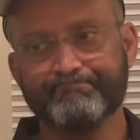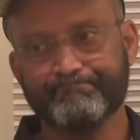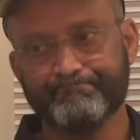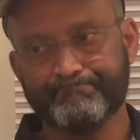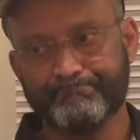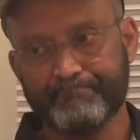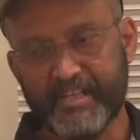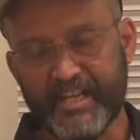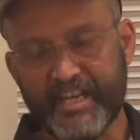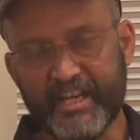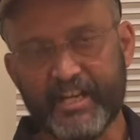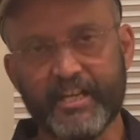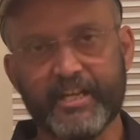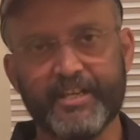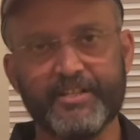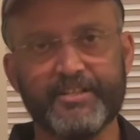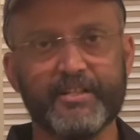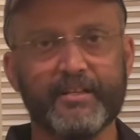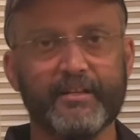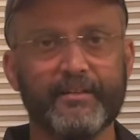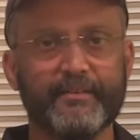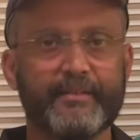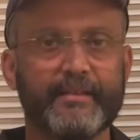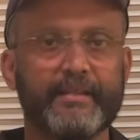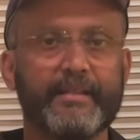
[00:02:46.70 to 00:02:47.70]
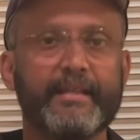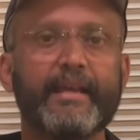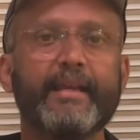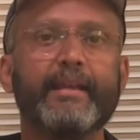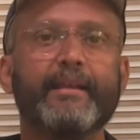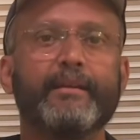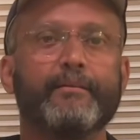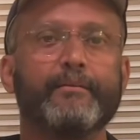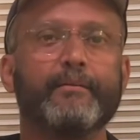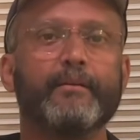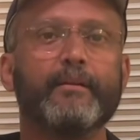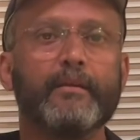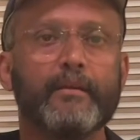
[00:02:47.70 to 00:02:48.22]
teenagers and
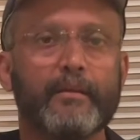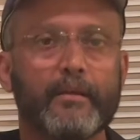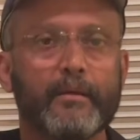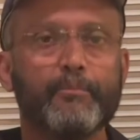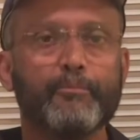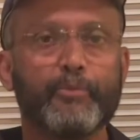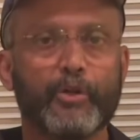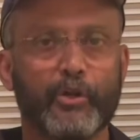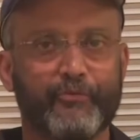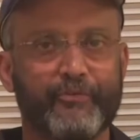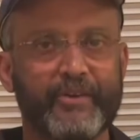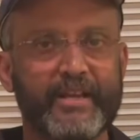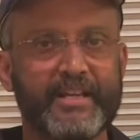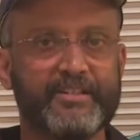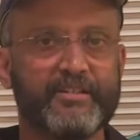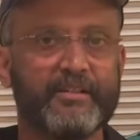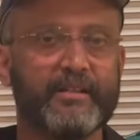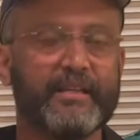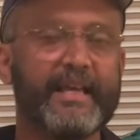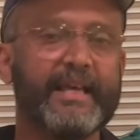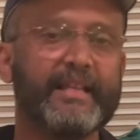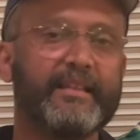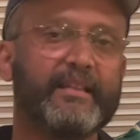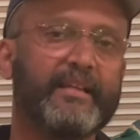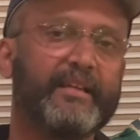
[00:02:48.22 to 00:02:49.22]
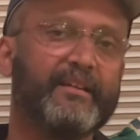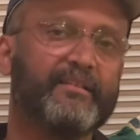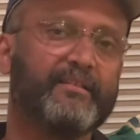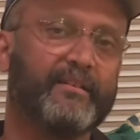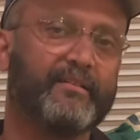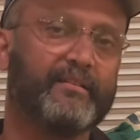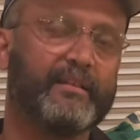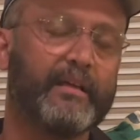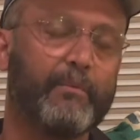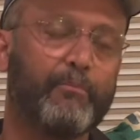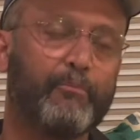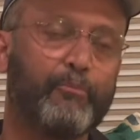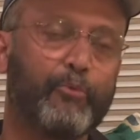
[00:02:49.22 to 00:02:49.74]
then professional athletes at
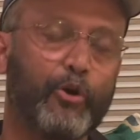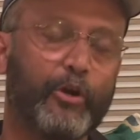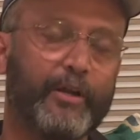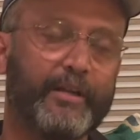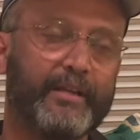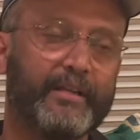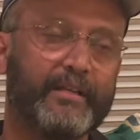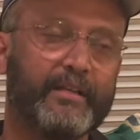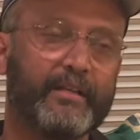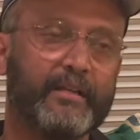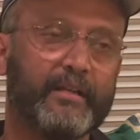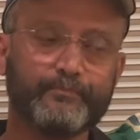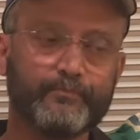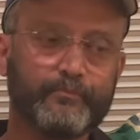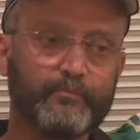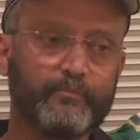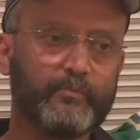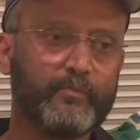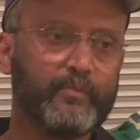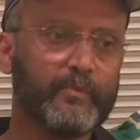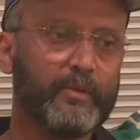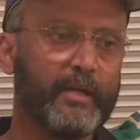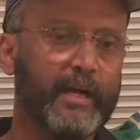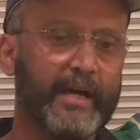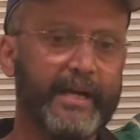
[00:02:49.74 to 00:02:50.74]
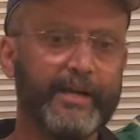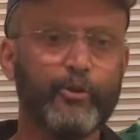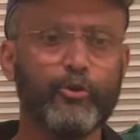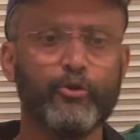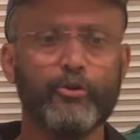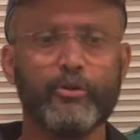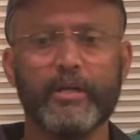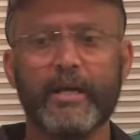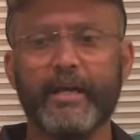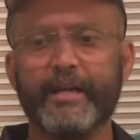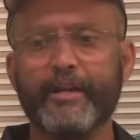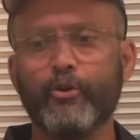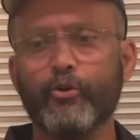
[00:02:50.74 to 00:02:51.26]
some point. I
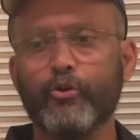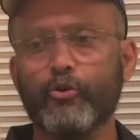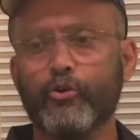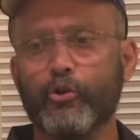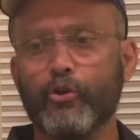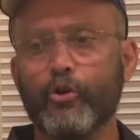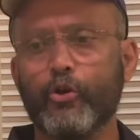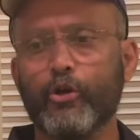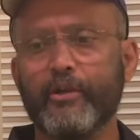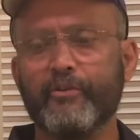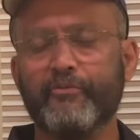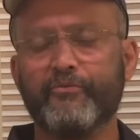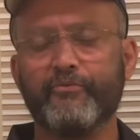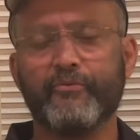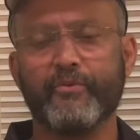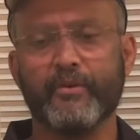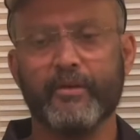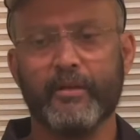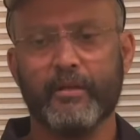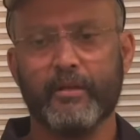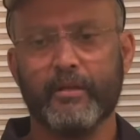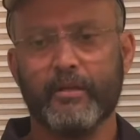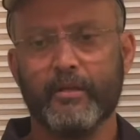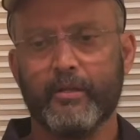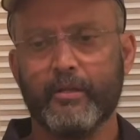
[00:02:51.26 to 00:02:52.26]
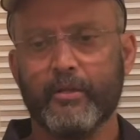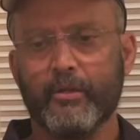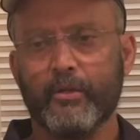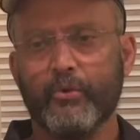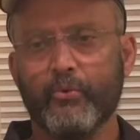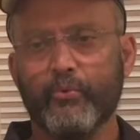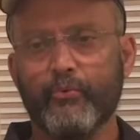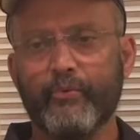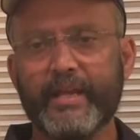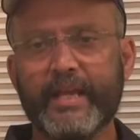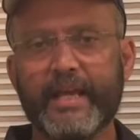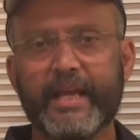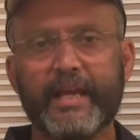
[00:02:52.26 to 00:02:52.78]
don't know if
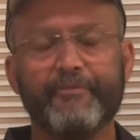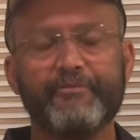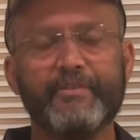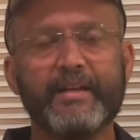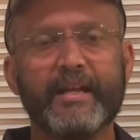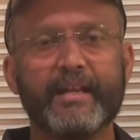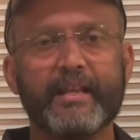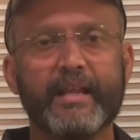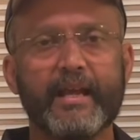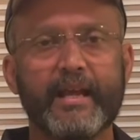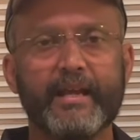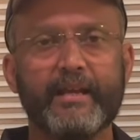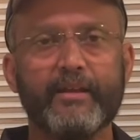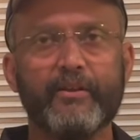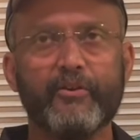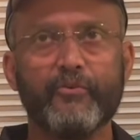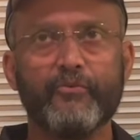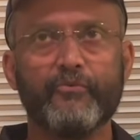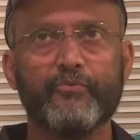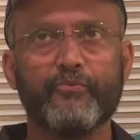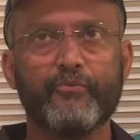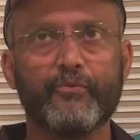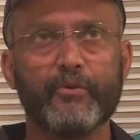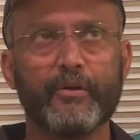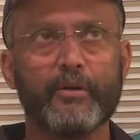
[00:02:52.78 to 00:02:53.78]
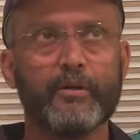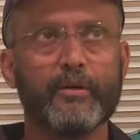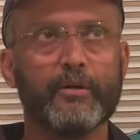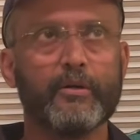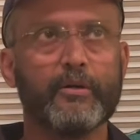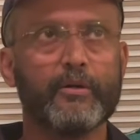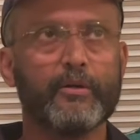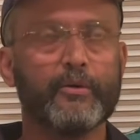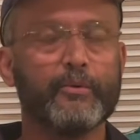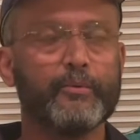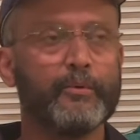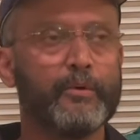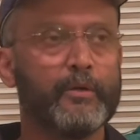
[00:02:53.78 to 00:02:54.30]
we have that kind of
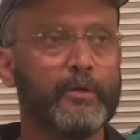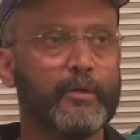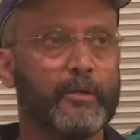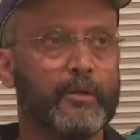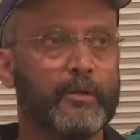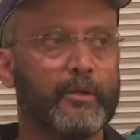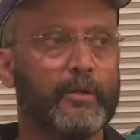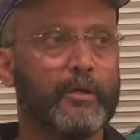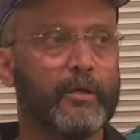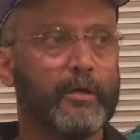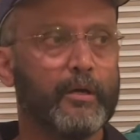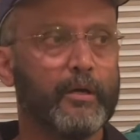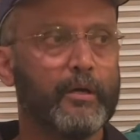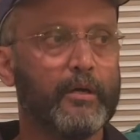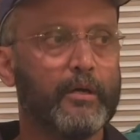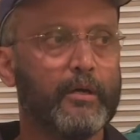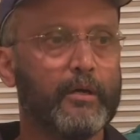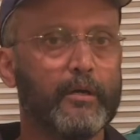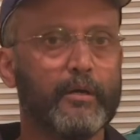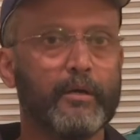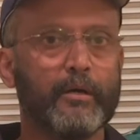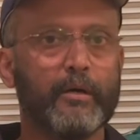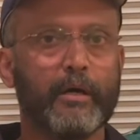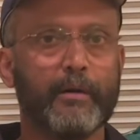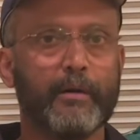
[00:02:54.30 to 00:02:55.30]
a